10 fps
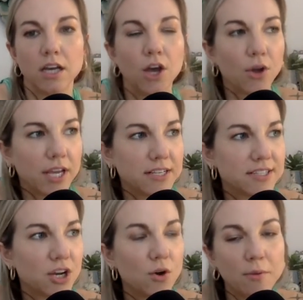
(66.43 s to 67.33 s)
Okay,
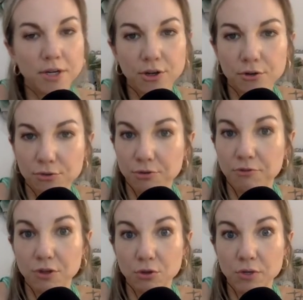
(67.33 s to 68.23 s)
so I'm going to go through a
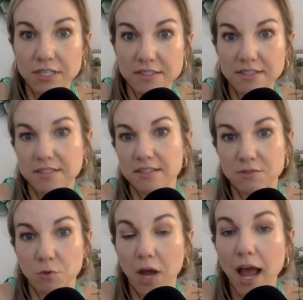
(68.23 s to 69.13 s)
few
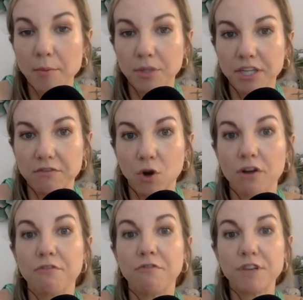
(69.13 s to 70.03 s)
instances of what I believe
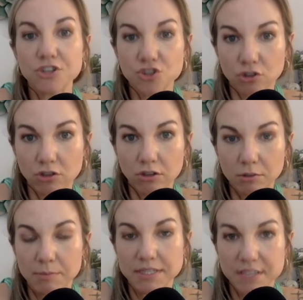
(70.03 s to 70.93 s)
are
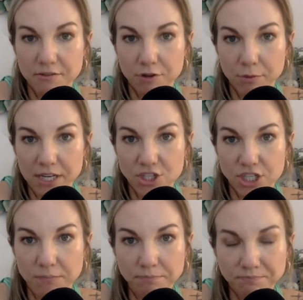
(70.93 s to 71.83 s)
official
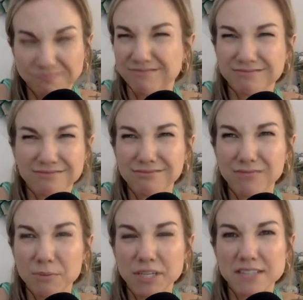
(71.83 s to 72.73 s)
misinformation.
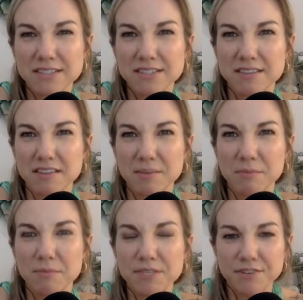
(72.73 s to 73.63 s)
Because listen,
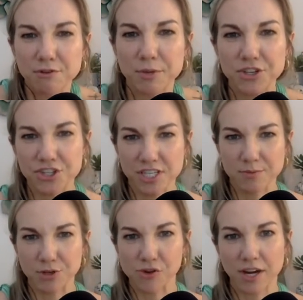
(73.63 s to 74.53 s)
the misinformation
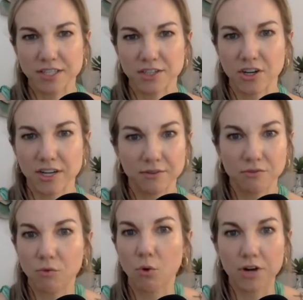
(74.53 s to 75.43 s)
has been directed
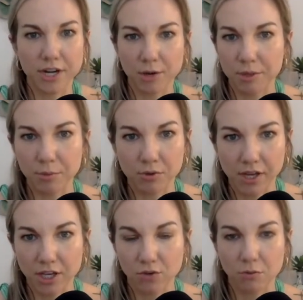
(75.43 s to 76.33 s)
on ordinary people
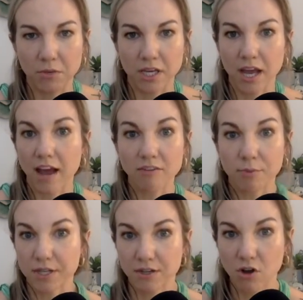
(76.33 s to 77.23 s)
like you and me.
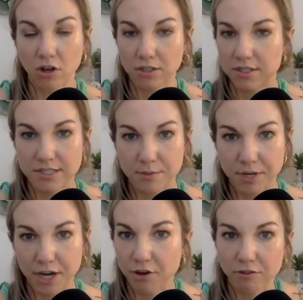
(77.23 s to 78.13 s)
I've been called a
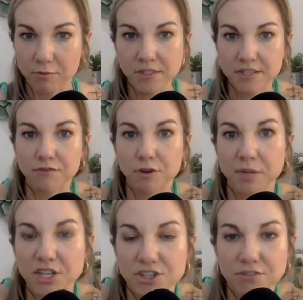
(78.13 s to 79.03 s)
disseminator of
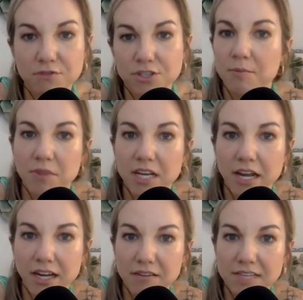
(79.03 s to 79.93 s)
misinformation for something
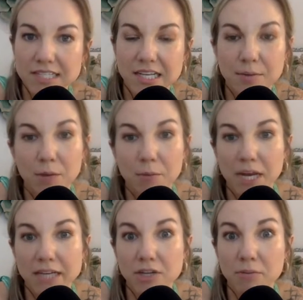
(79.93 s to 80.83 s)
negative I said about
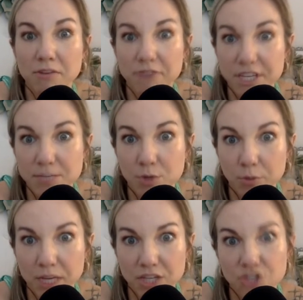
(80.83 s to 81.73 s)
Biden on my
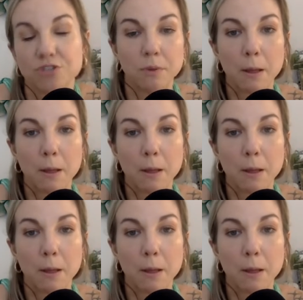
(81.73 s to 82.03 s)
Facebook page.